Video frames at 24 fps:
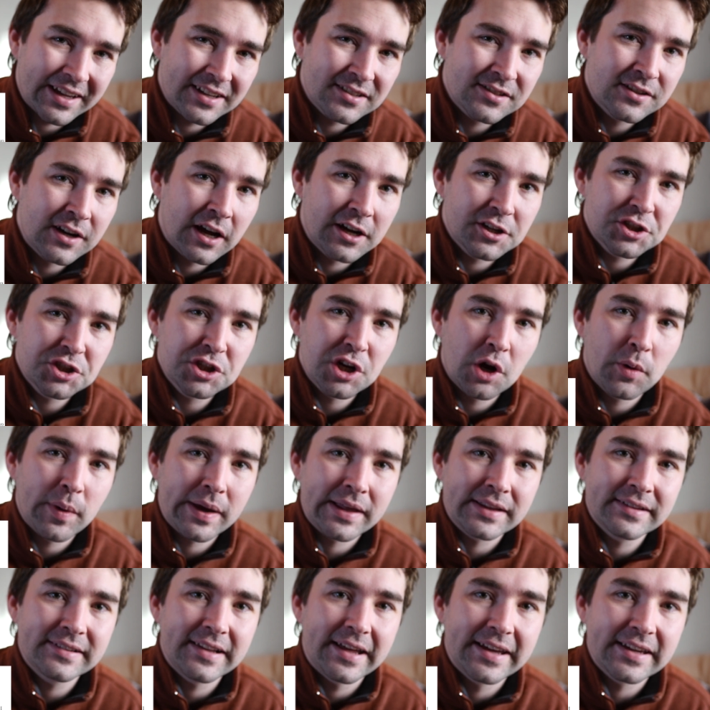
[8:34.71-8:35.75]
It's not
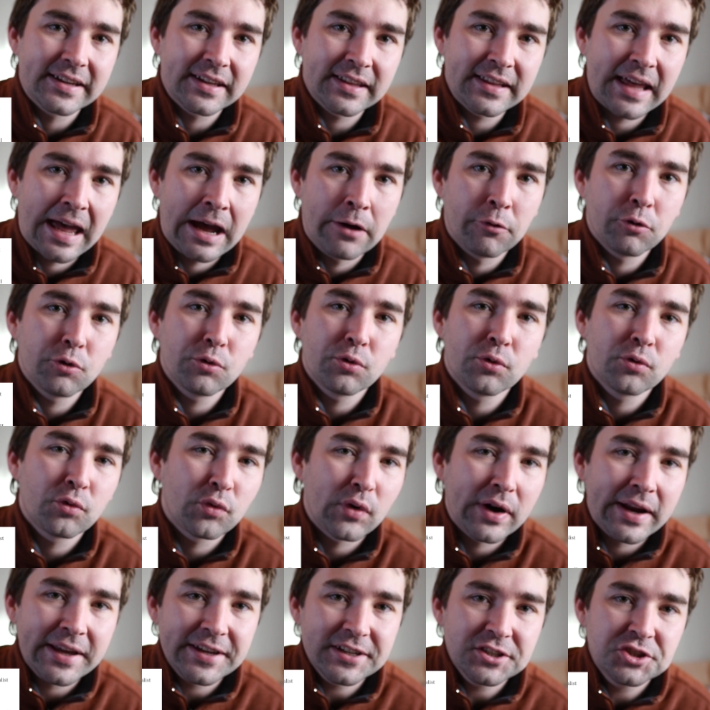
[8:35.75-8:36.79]
showing like
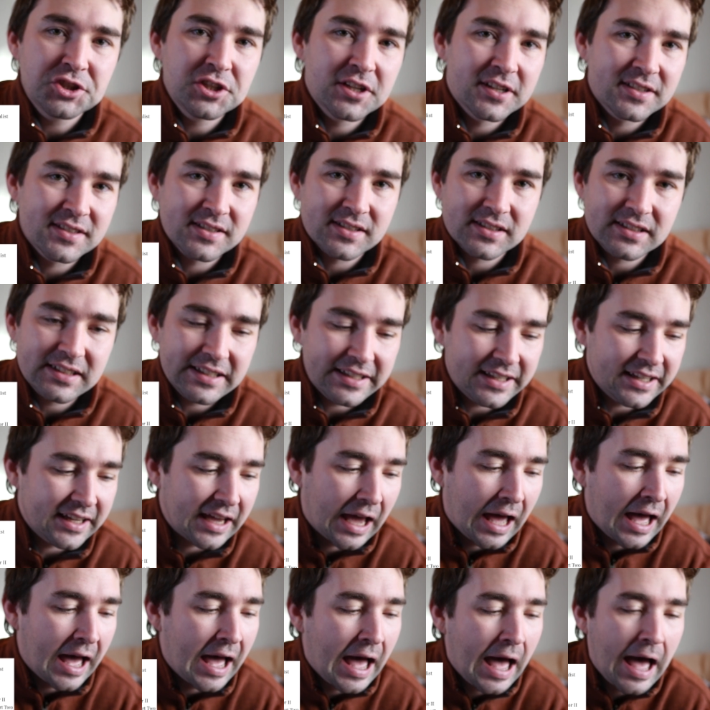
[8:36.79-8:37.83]
outrageously
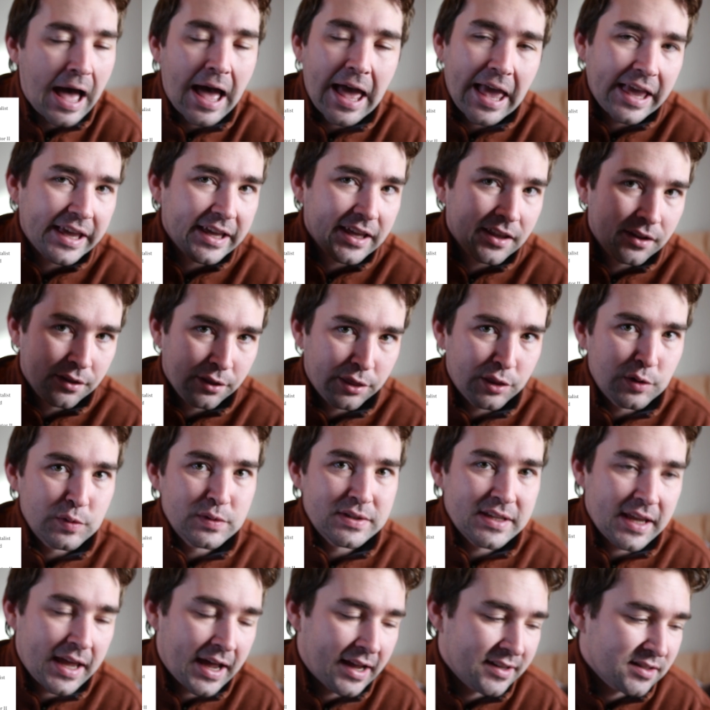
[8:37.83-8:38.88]
high
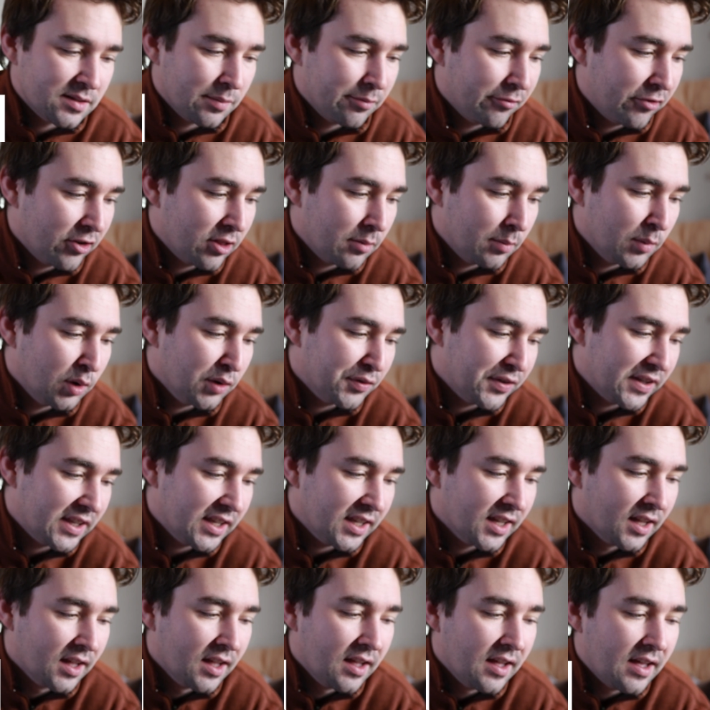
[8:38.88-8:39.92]
enthusiasm for the
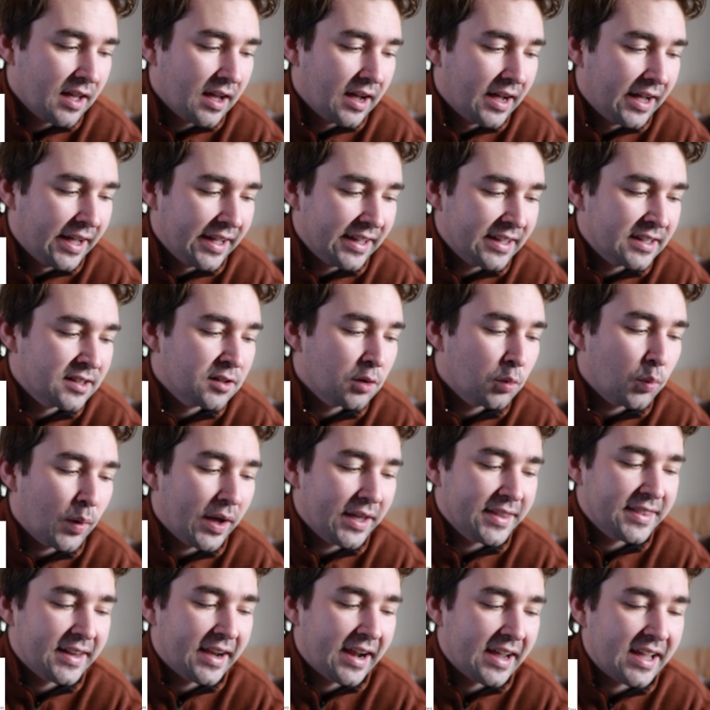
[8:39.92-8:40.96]
movie in the
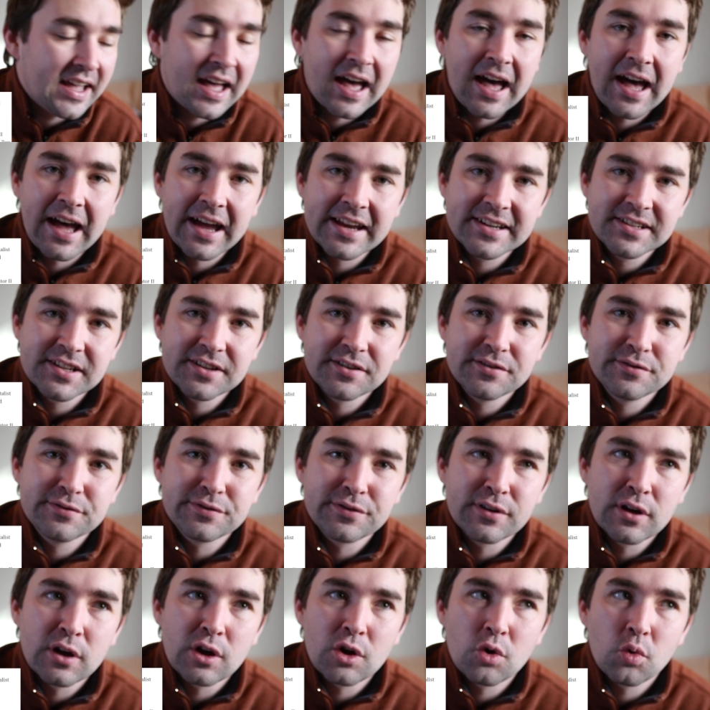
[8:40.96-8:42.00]
way that I kind
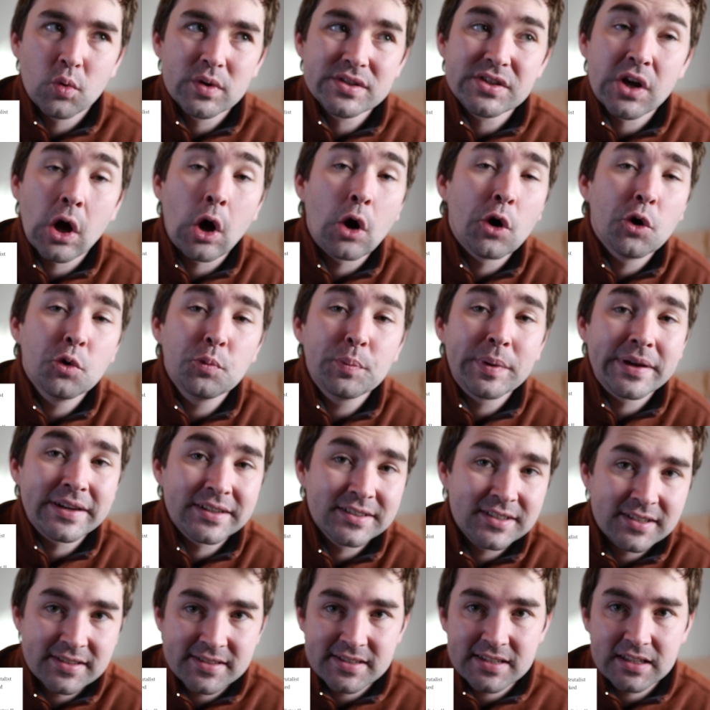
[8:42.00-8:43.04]
of was hoping
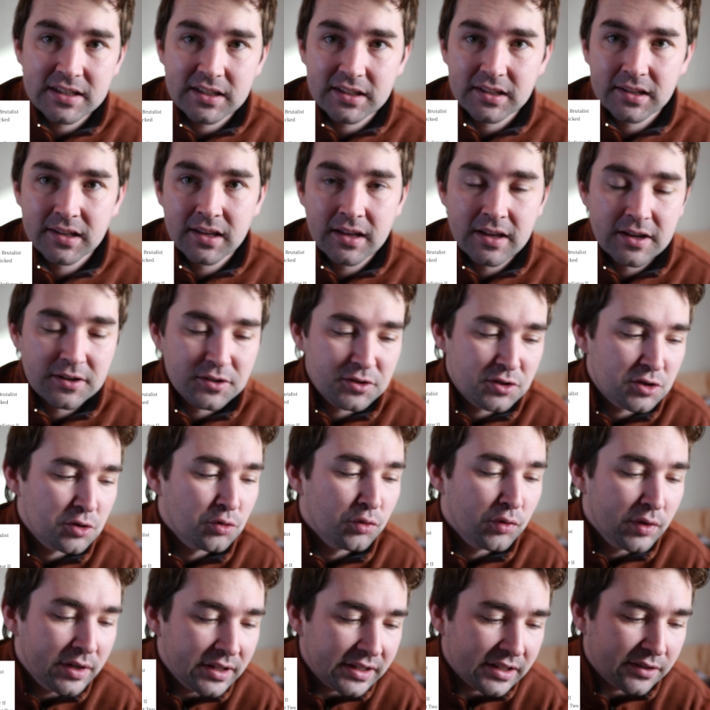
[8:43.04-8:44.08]
to see to
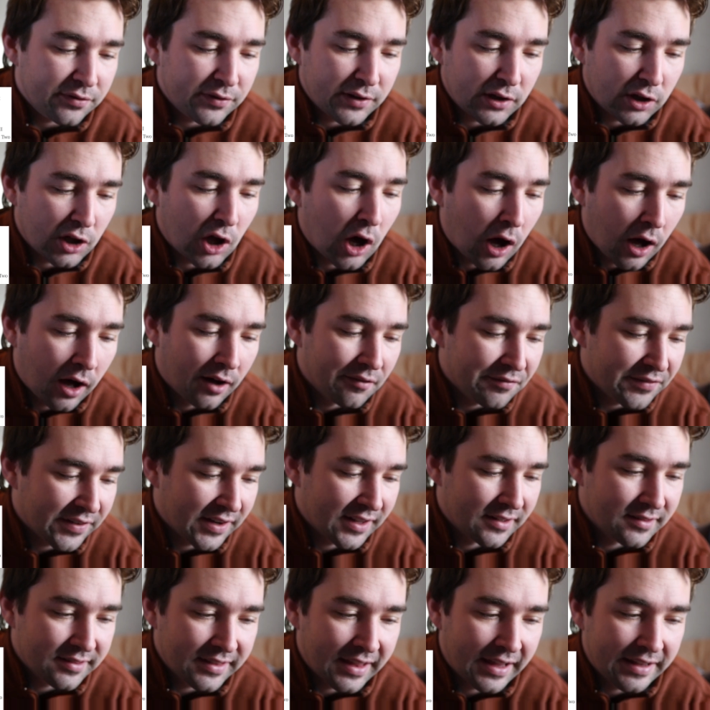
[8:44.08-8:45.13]
really feel
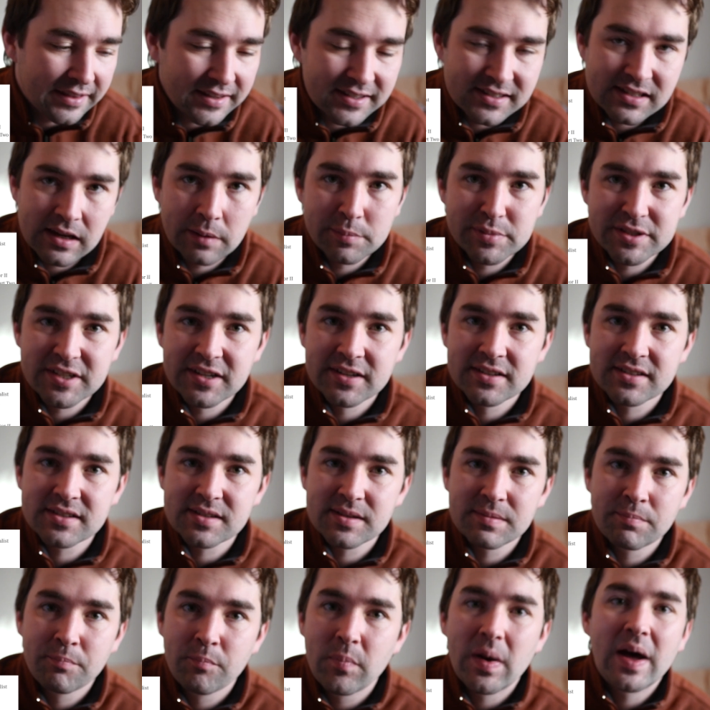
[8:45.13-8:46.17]
confident that the
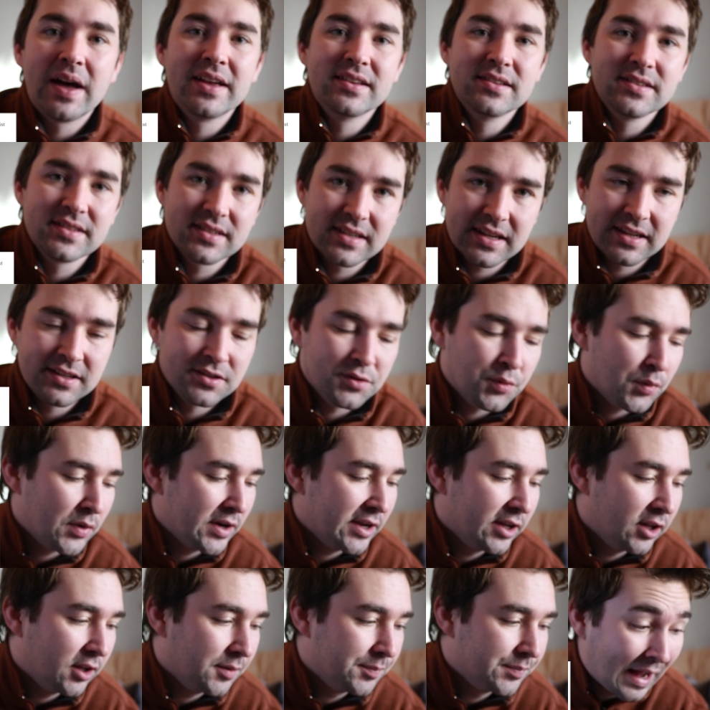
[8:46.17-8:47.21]
substance buzz is
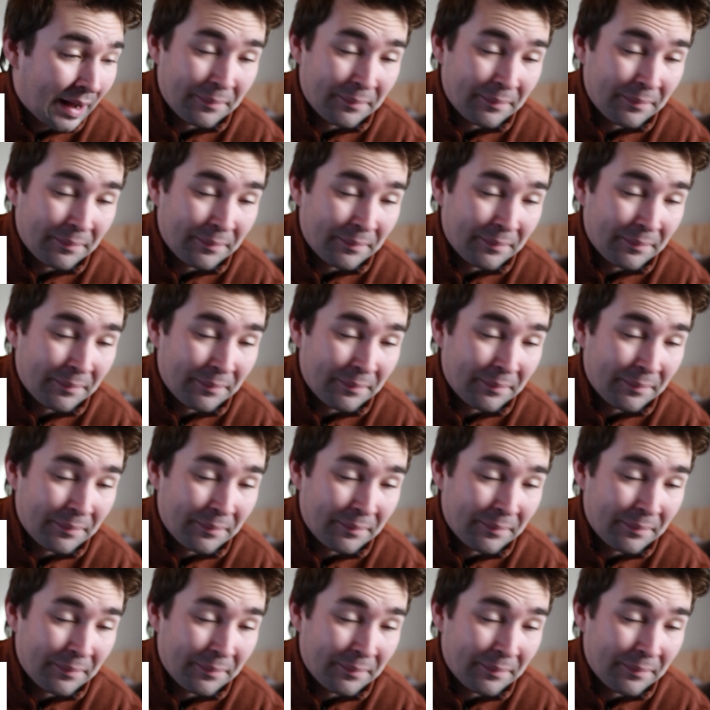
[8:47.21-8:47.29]
real.